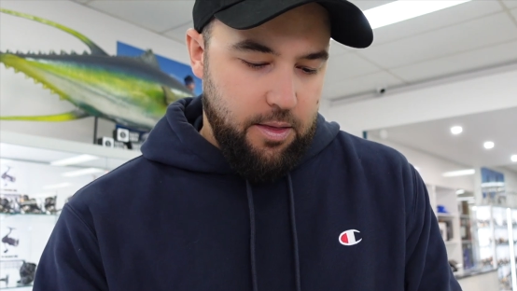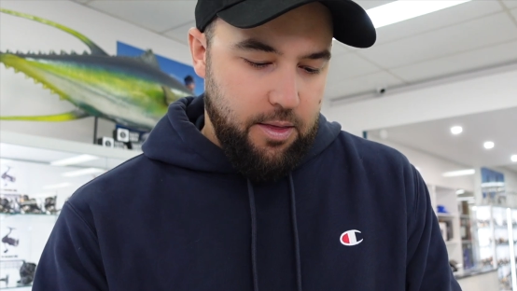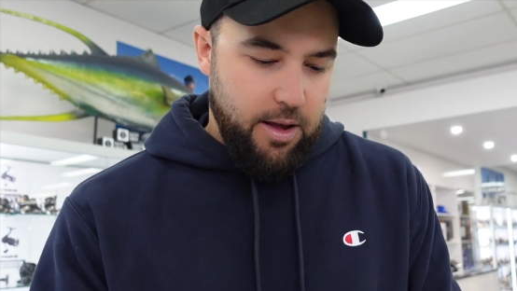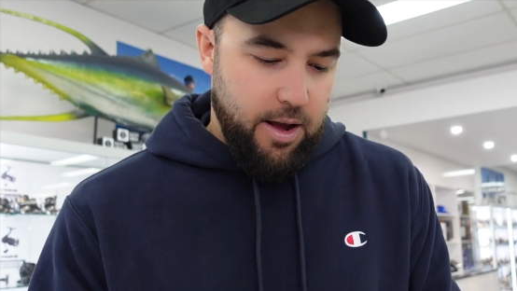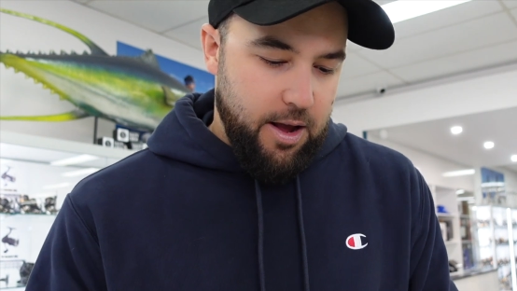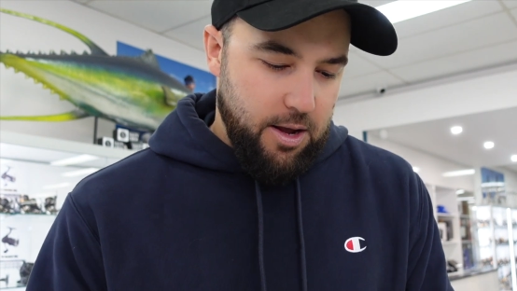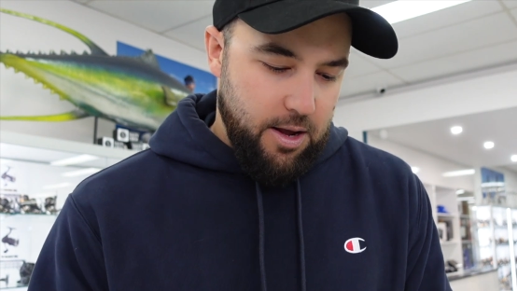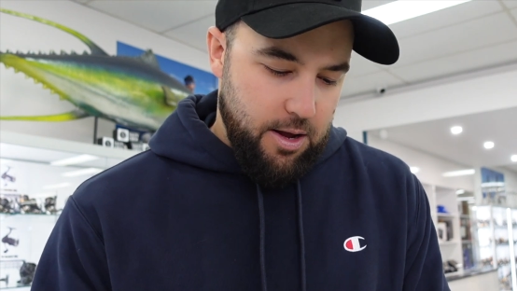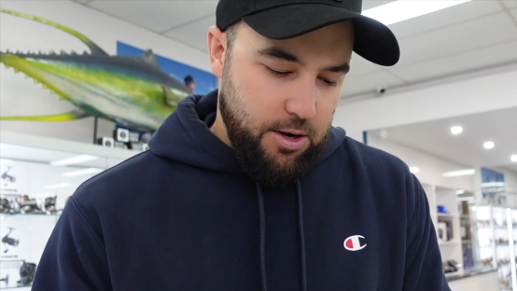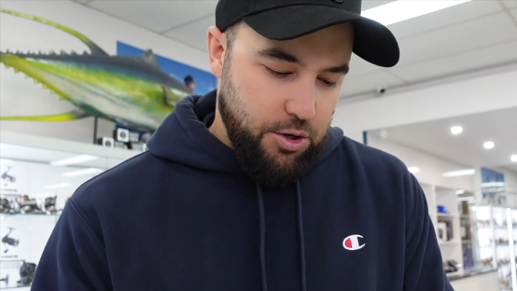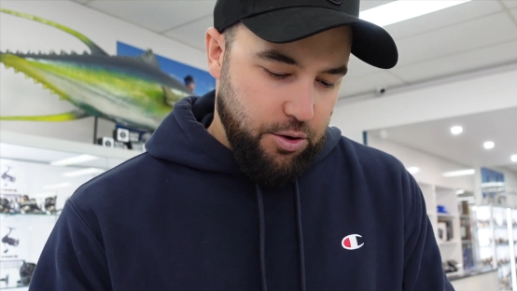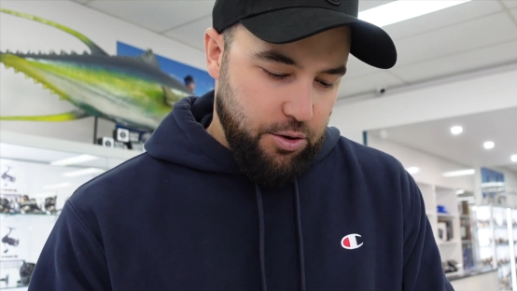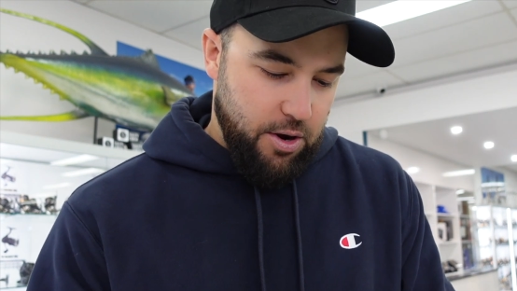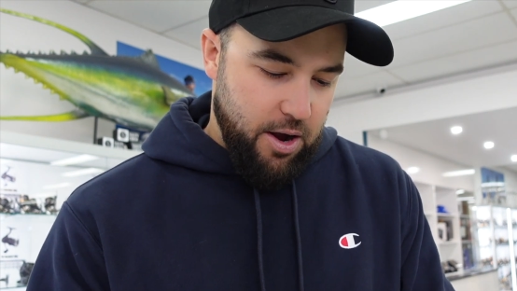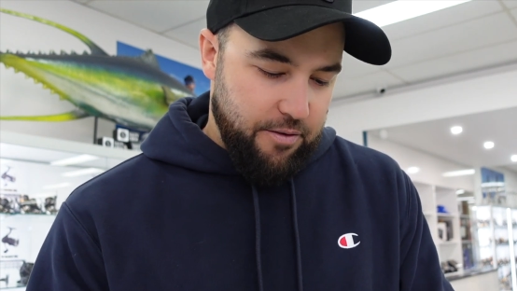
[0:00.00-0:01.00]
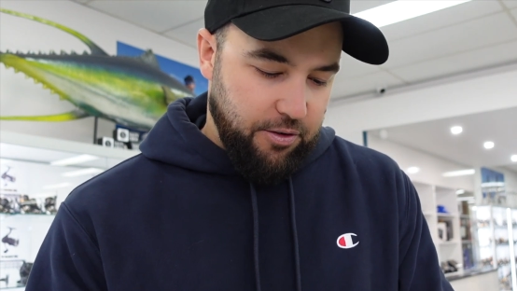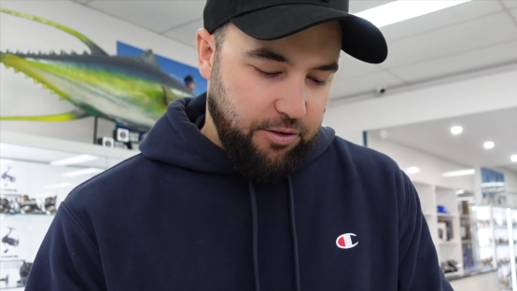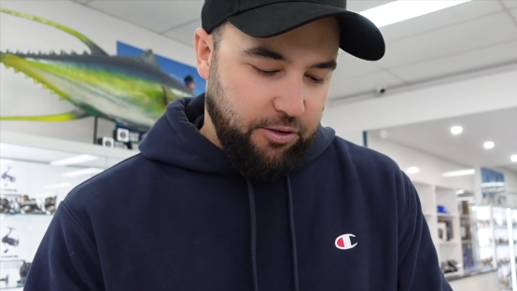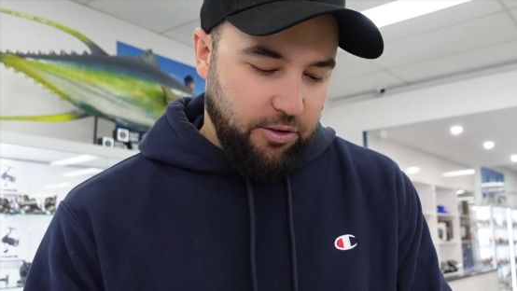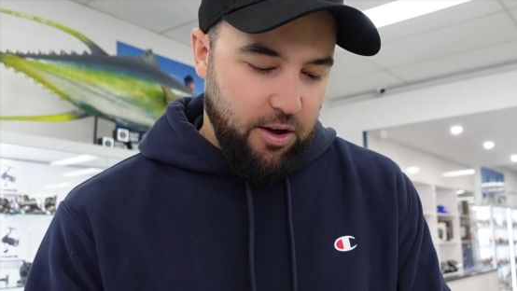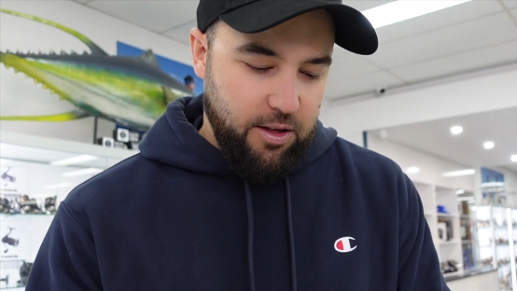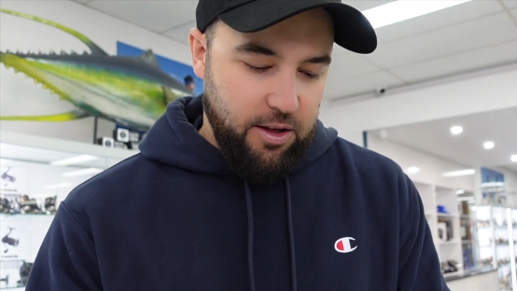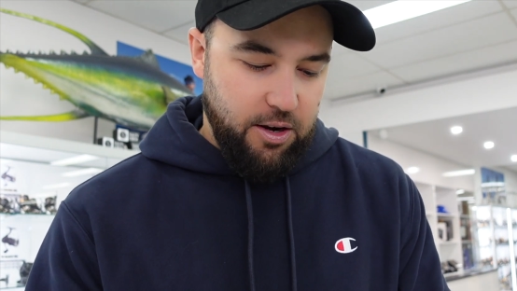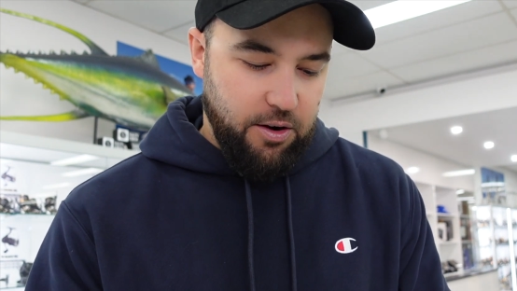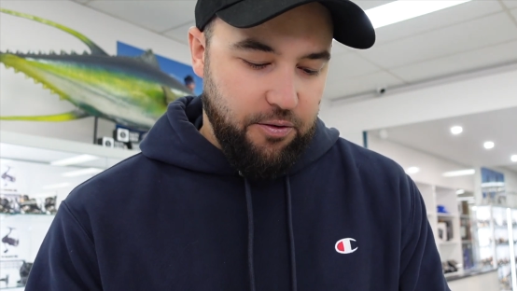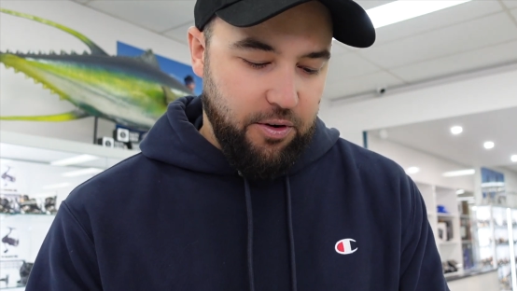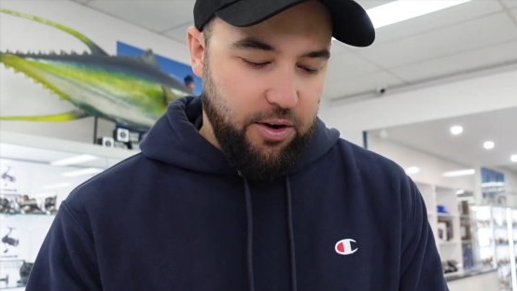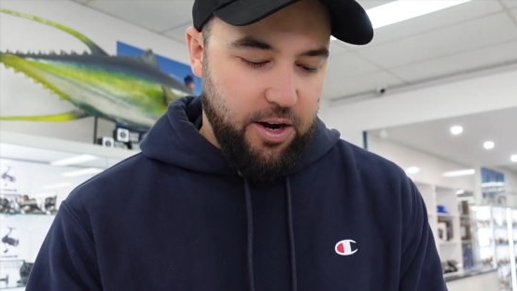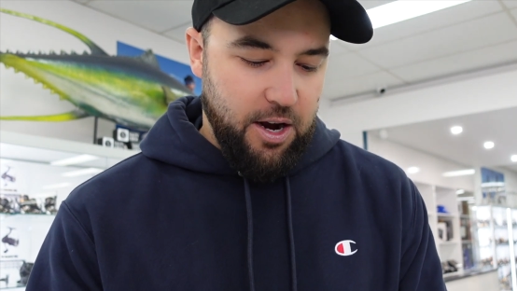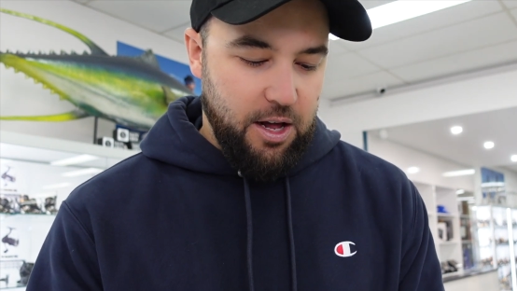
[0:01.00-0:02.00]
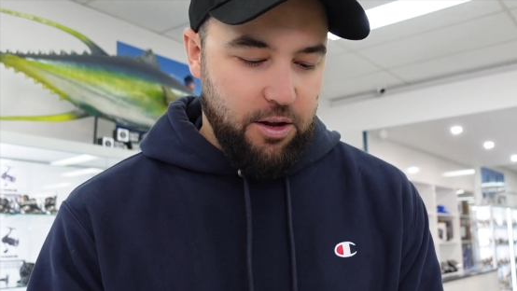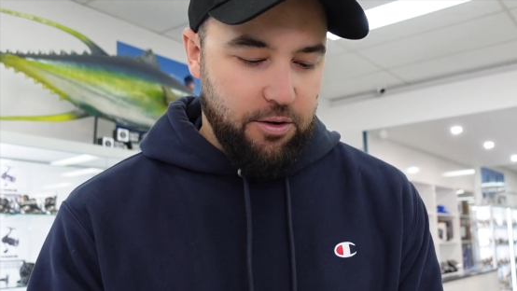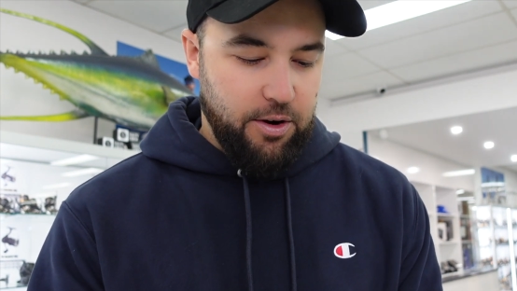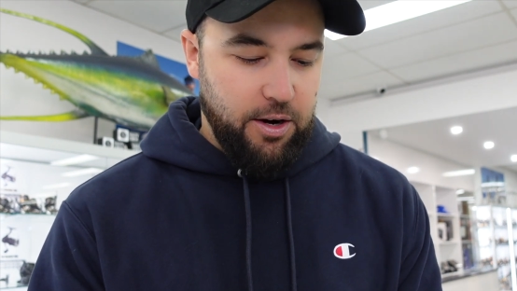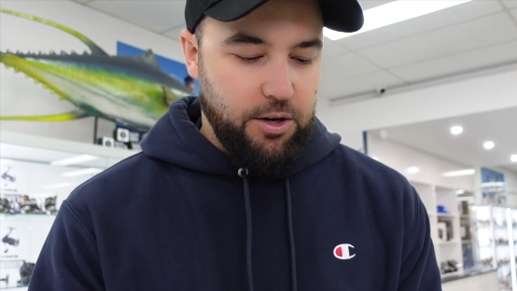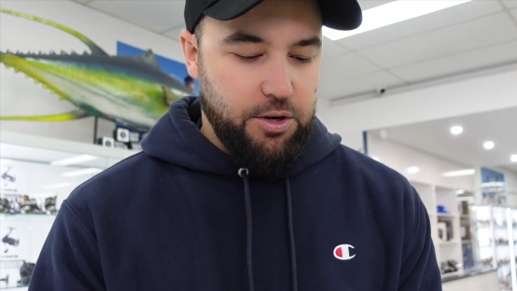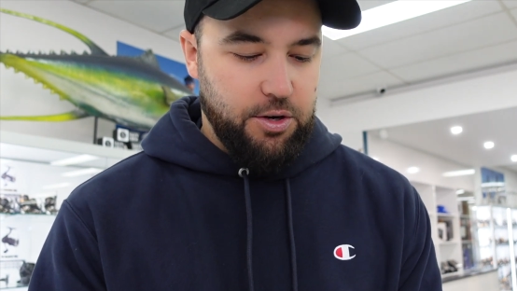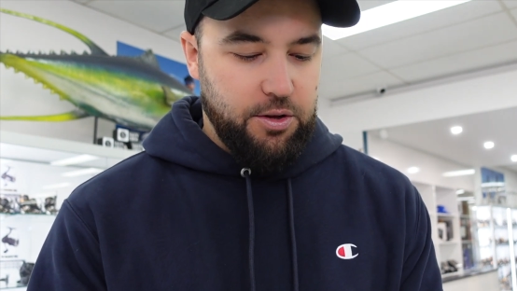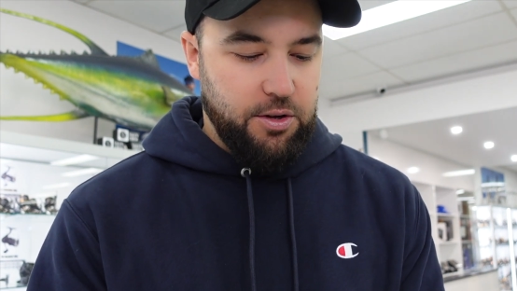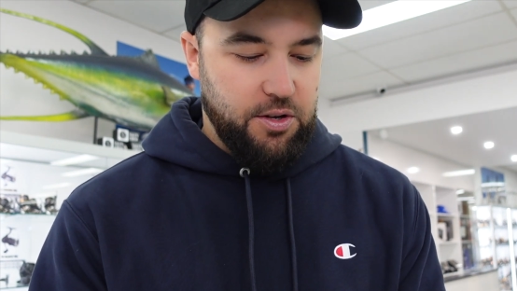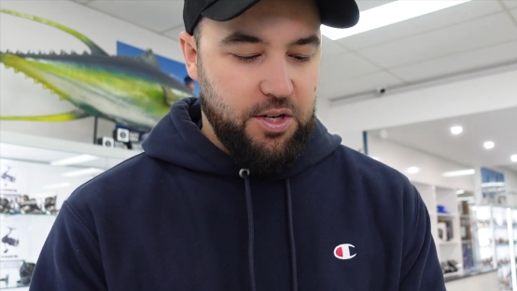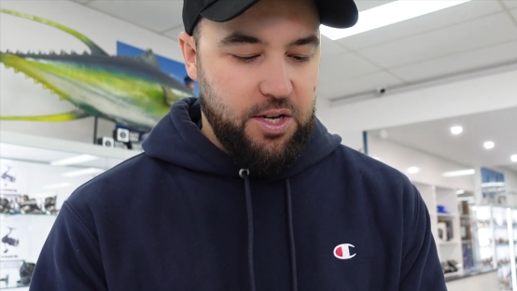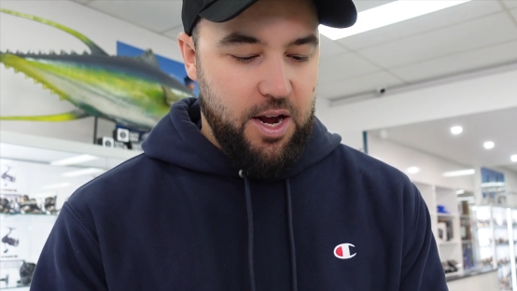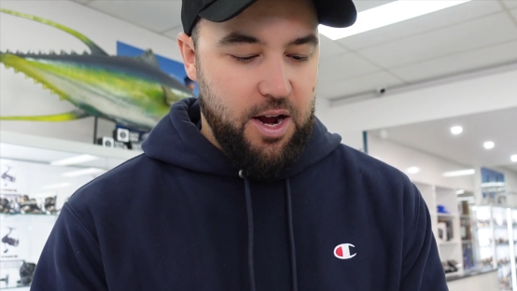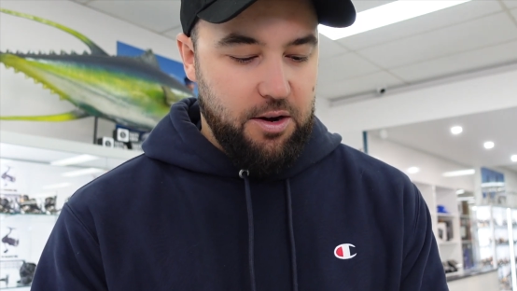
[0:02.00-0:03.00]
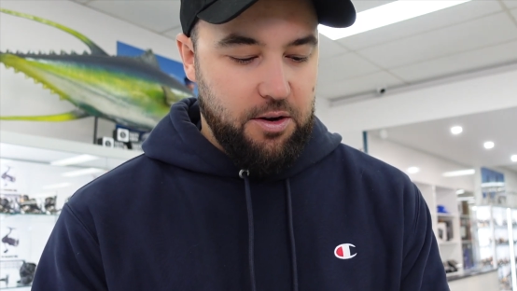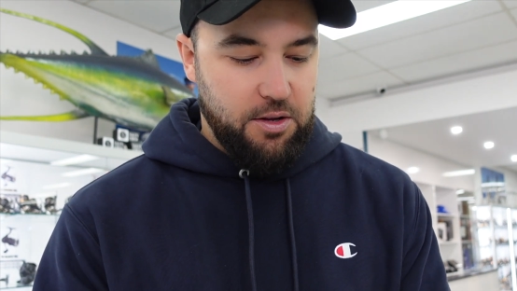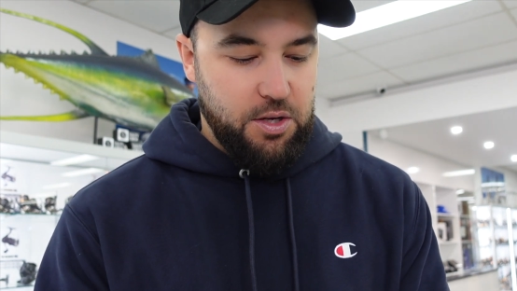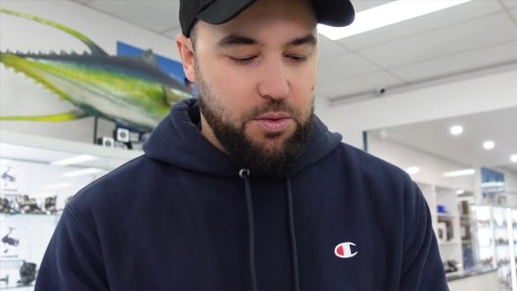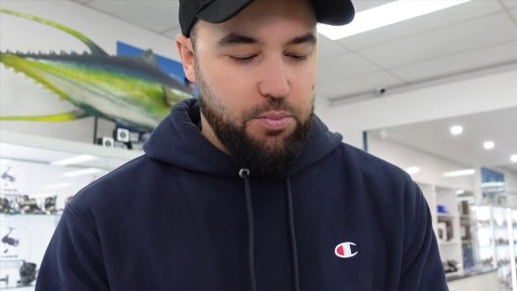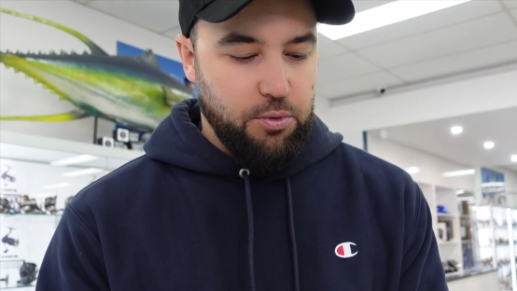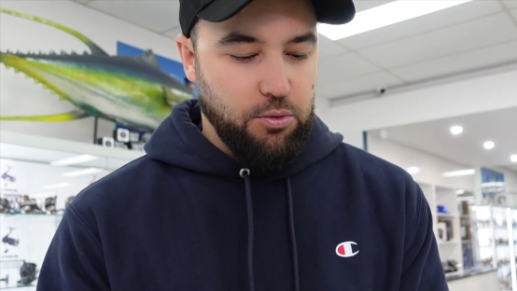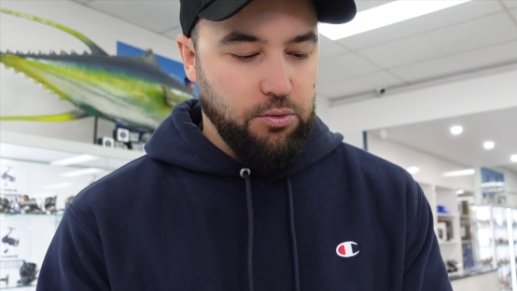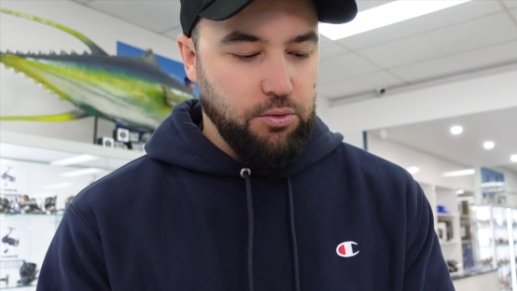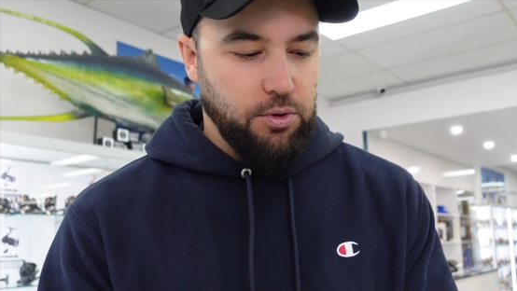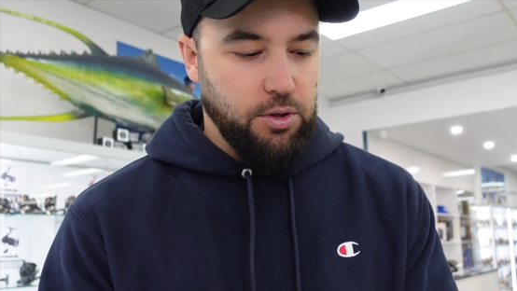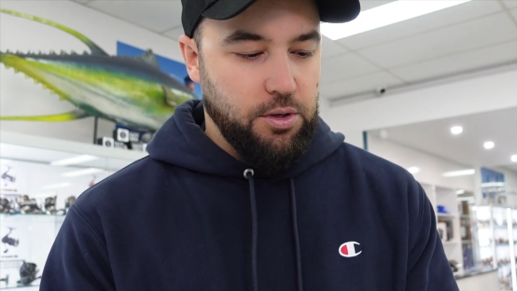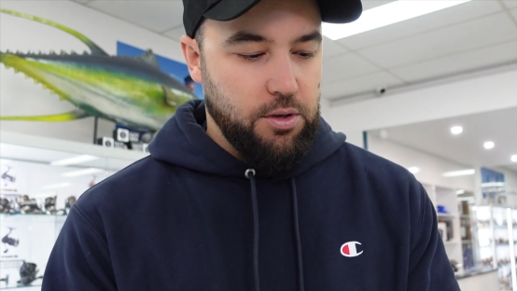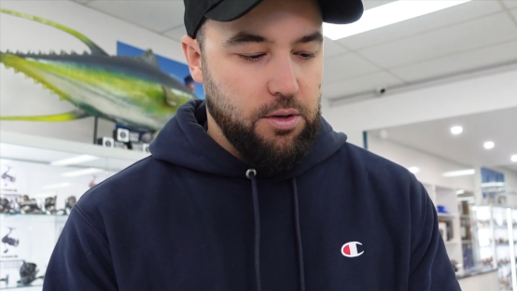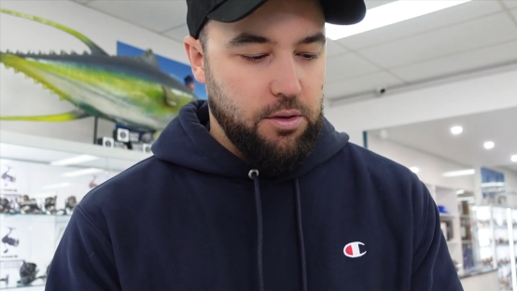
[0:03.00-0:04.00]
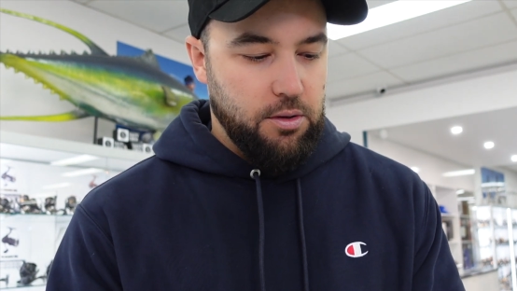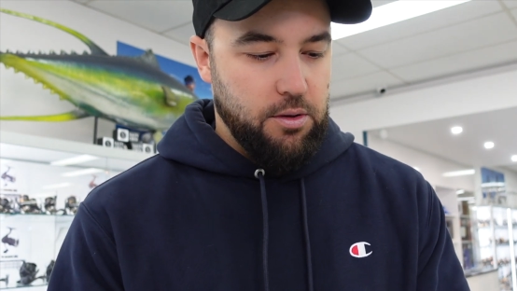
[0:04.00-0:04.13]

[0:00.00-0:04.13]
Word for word: They do have a slightly different colouring to the standard spools